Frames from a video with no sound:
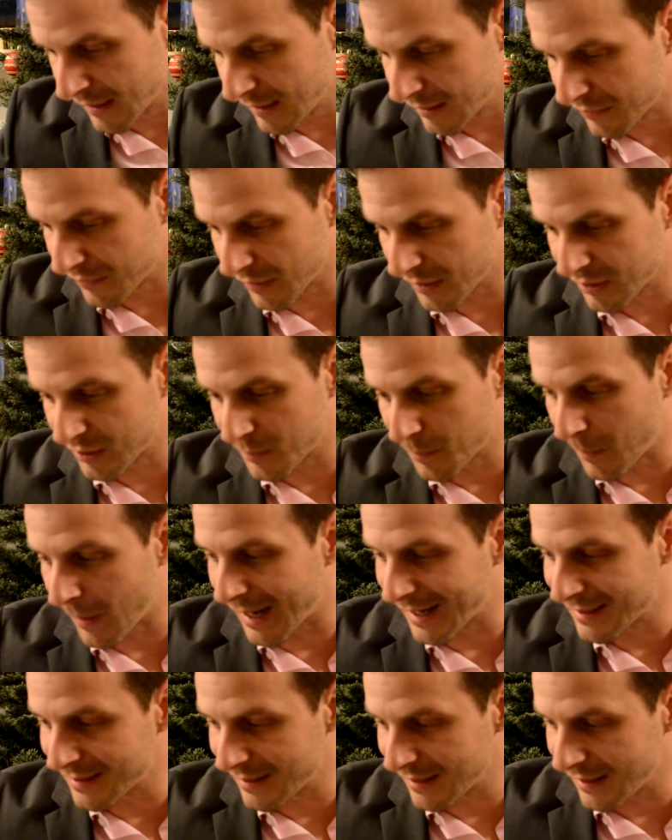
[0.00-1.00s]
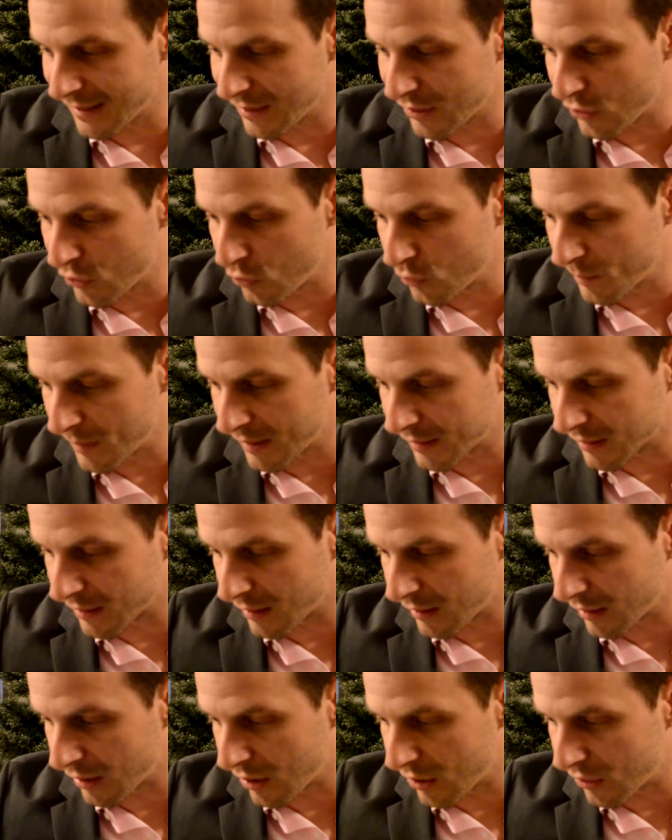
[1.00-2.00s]
it's very spicy, cumin,
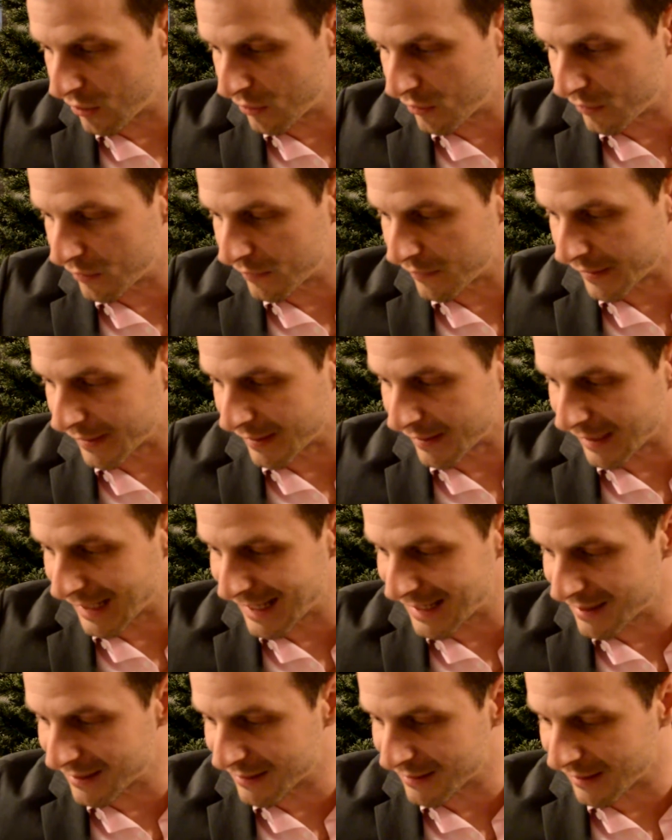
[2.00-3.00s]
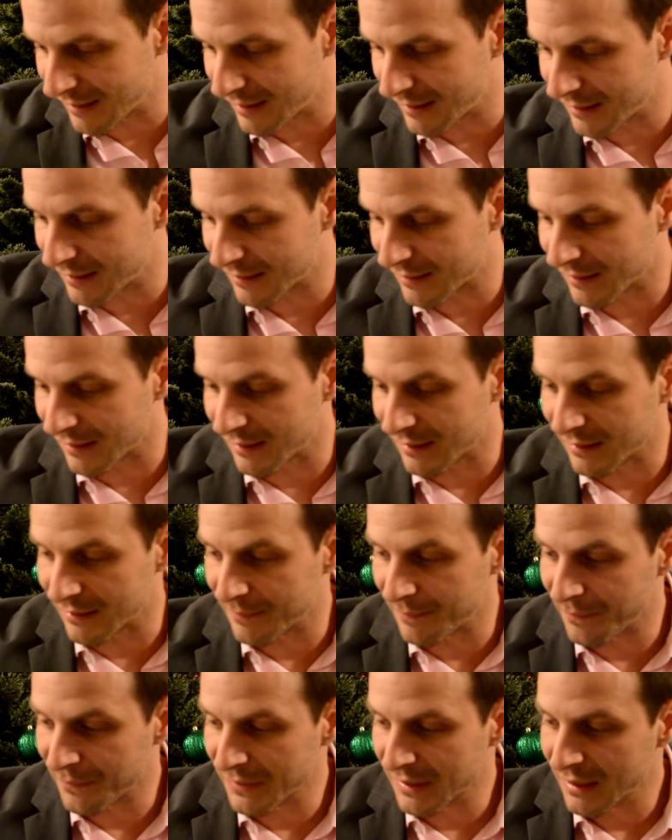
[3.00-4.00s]
clove, and incense, and